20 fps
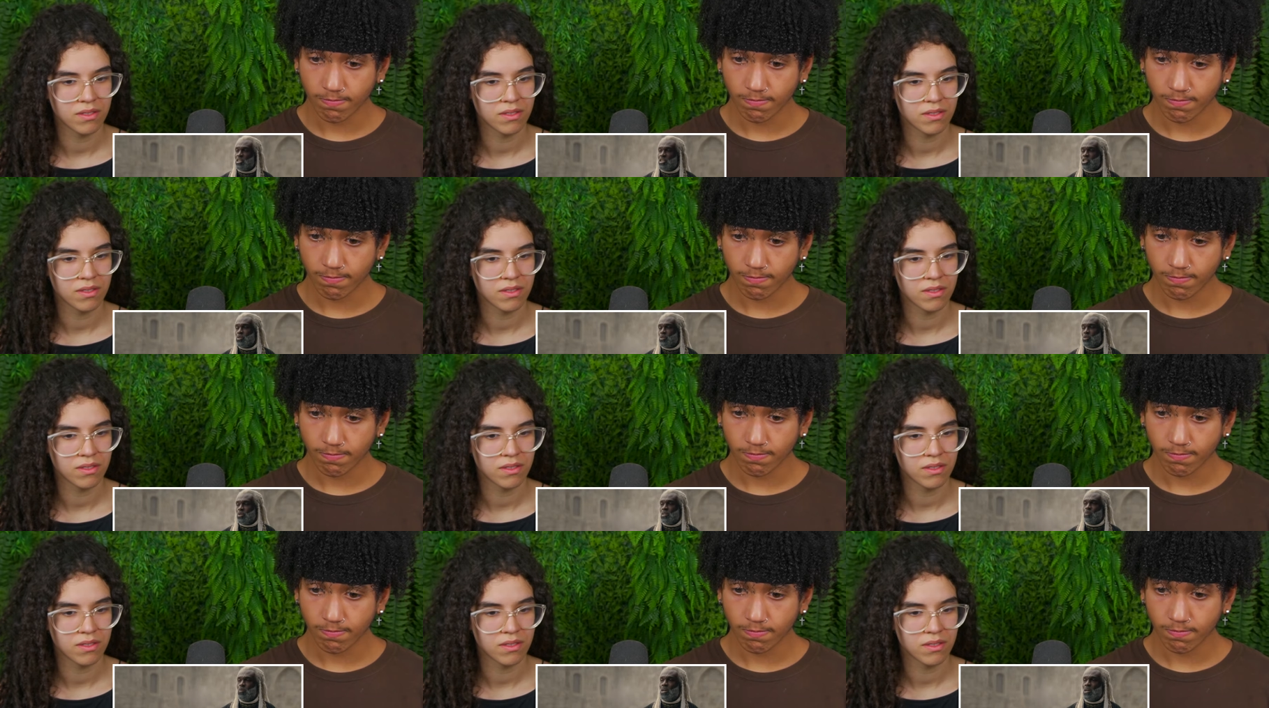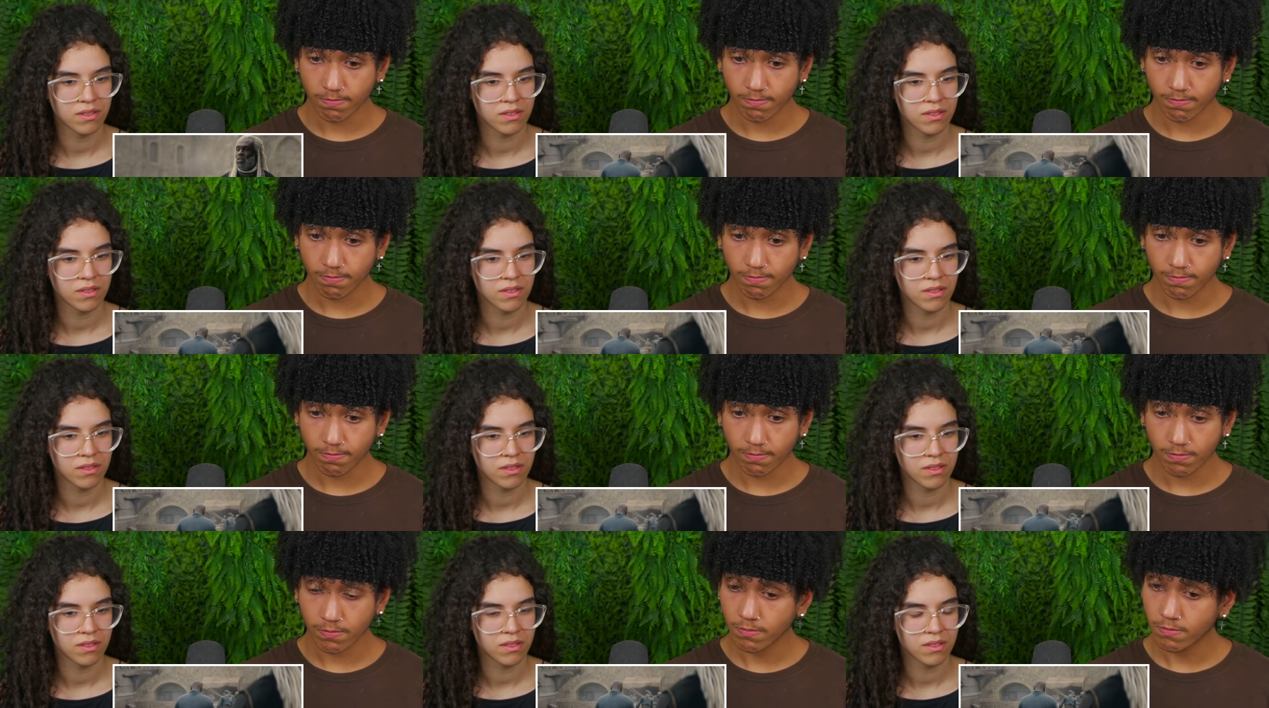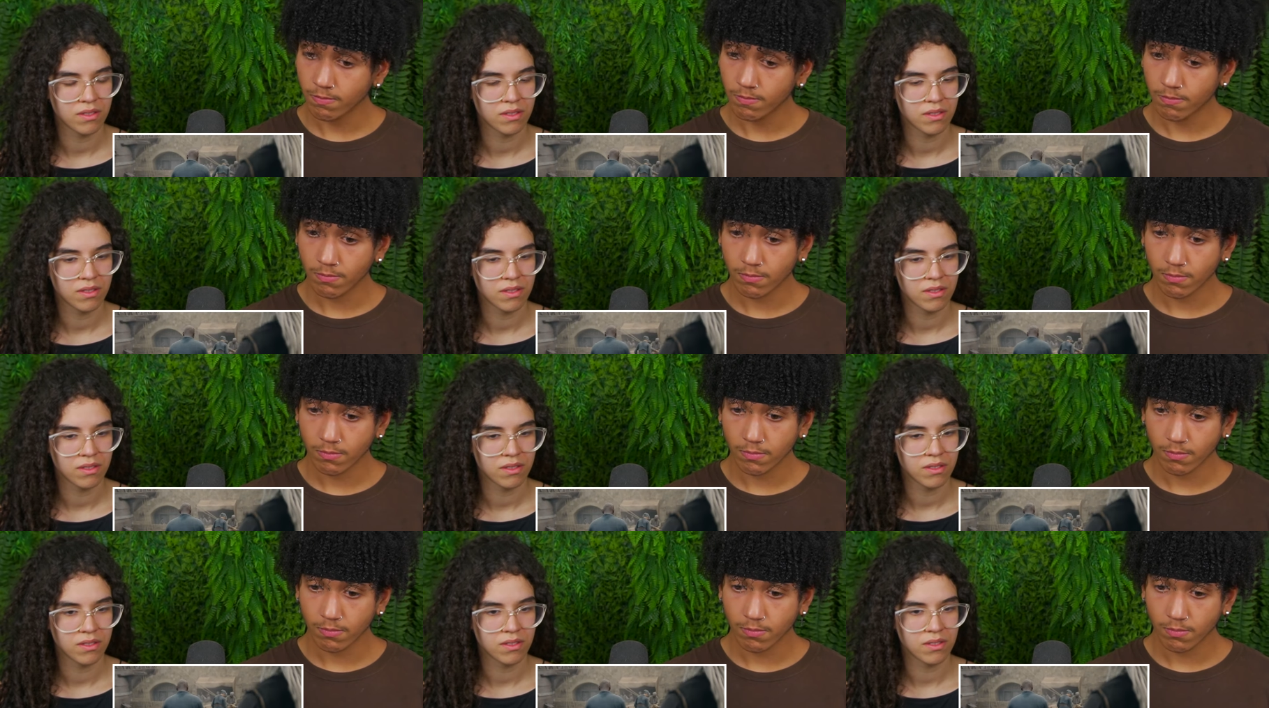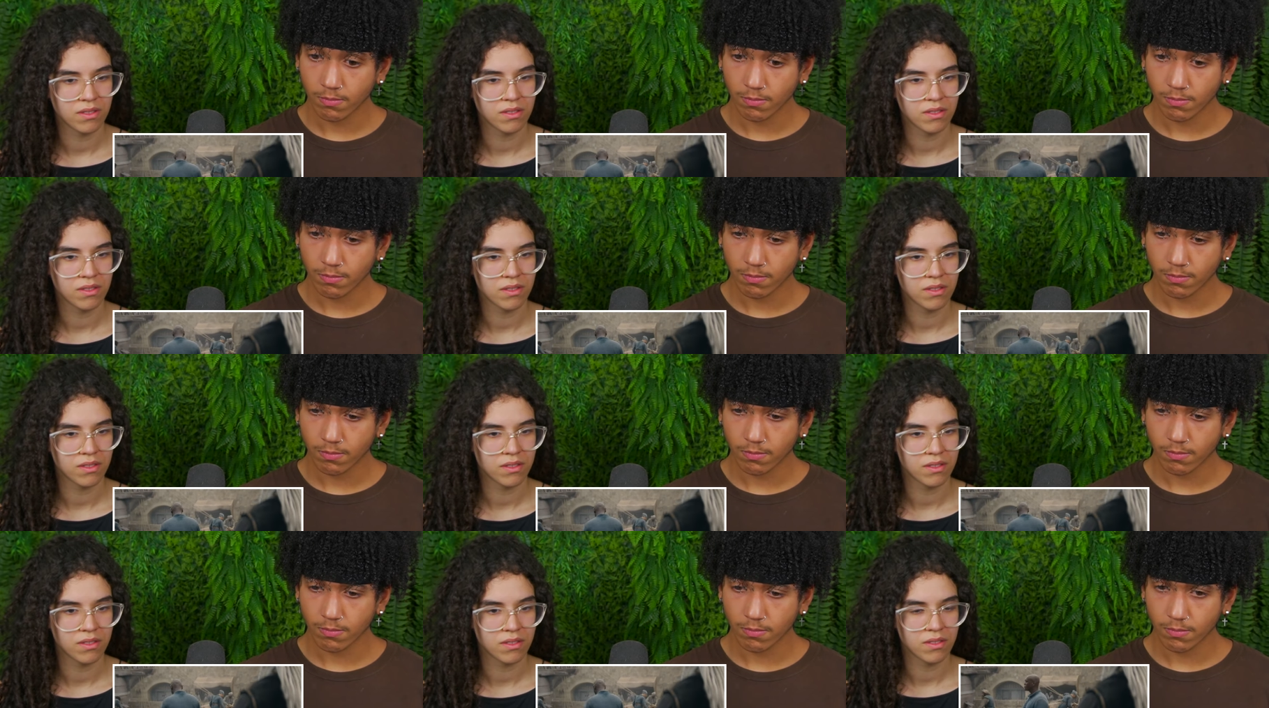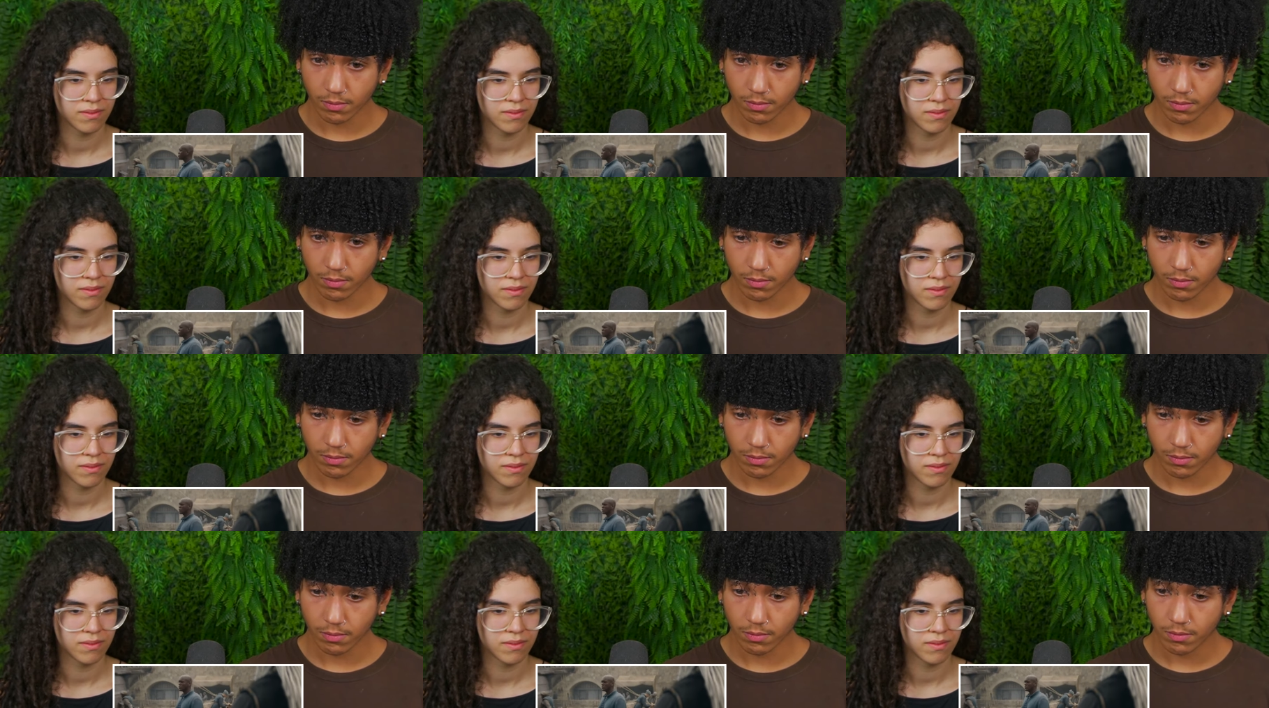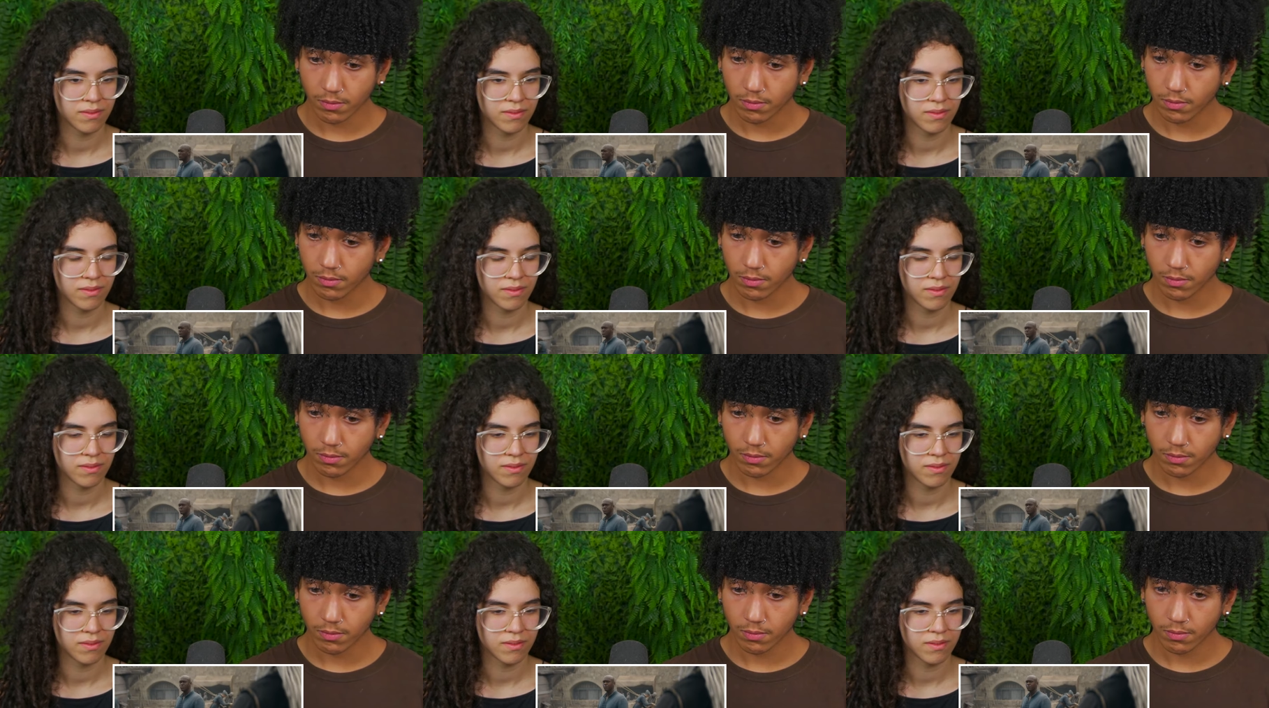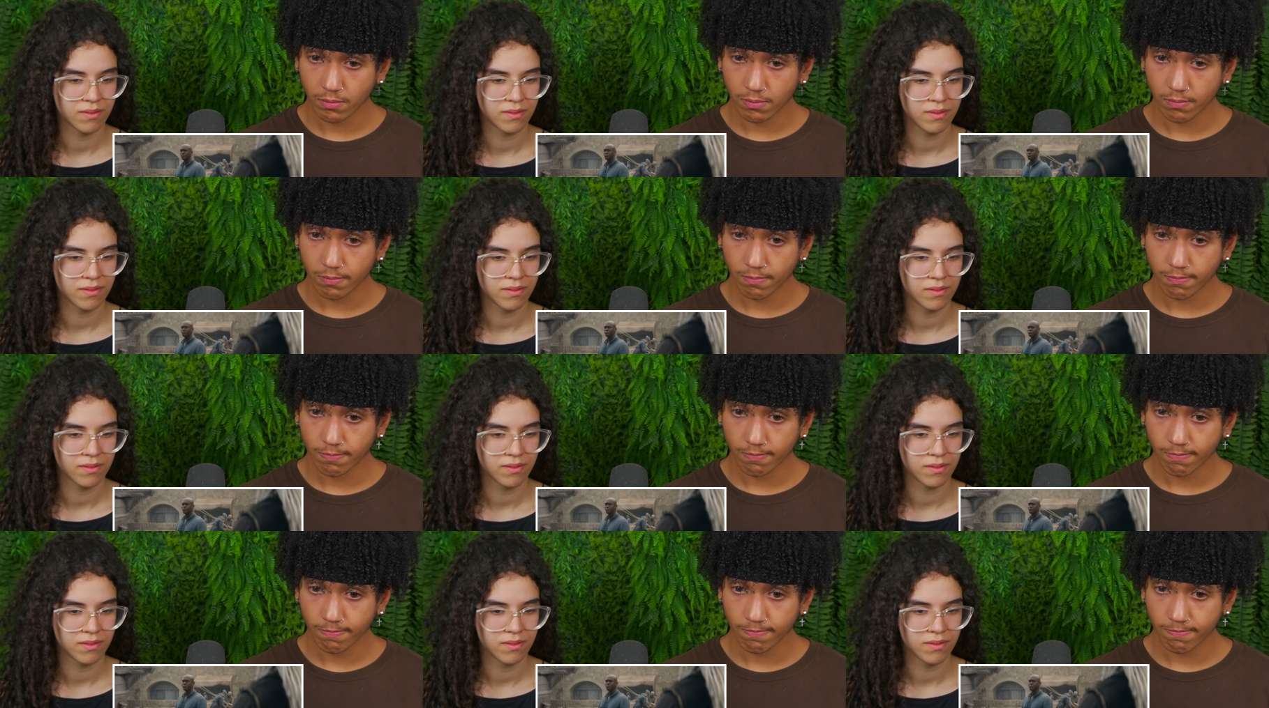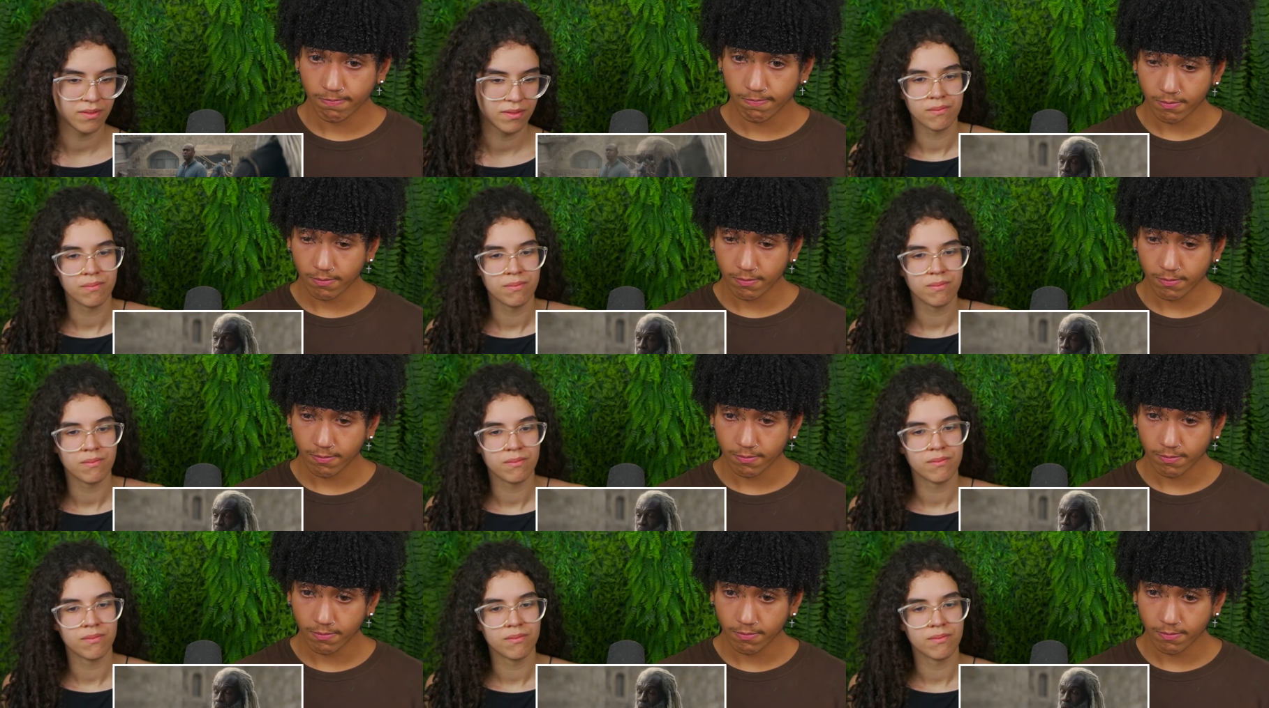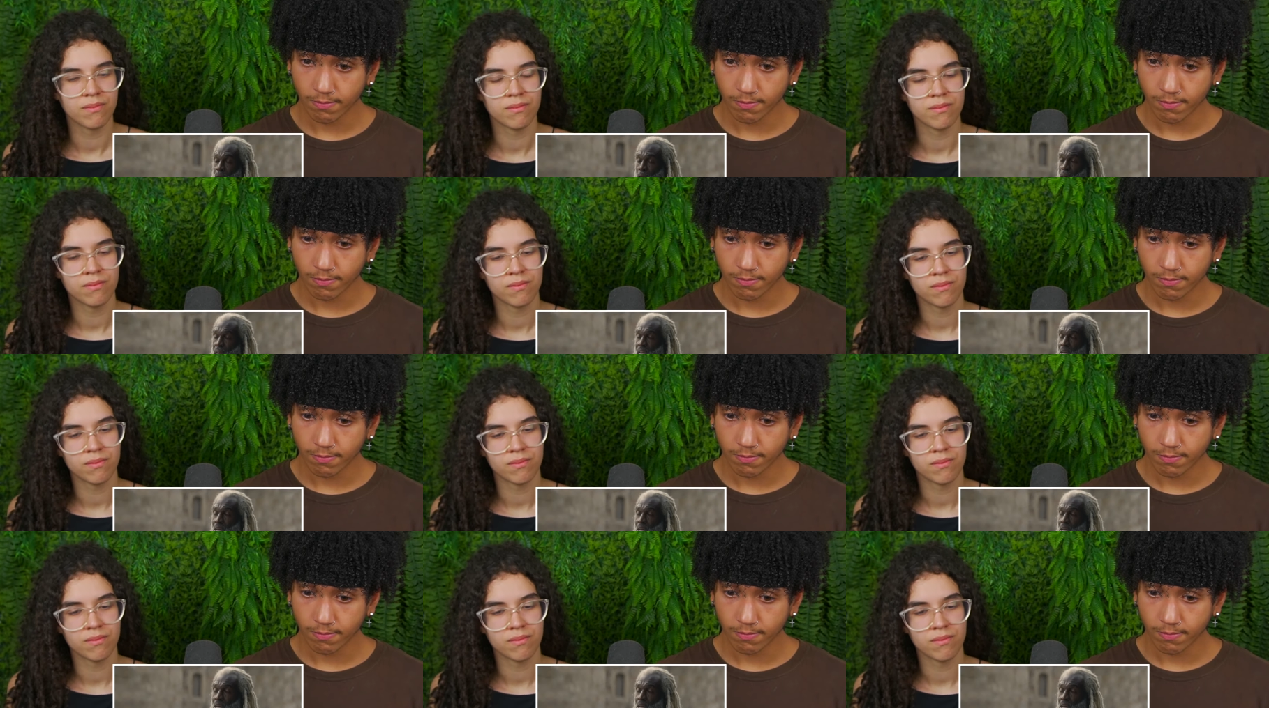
(silence)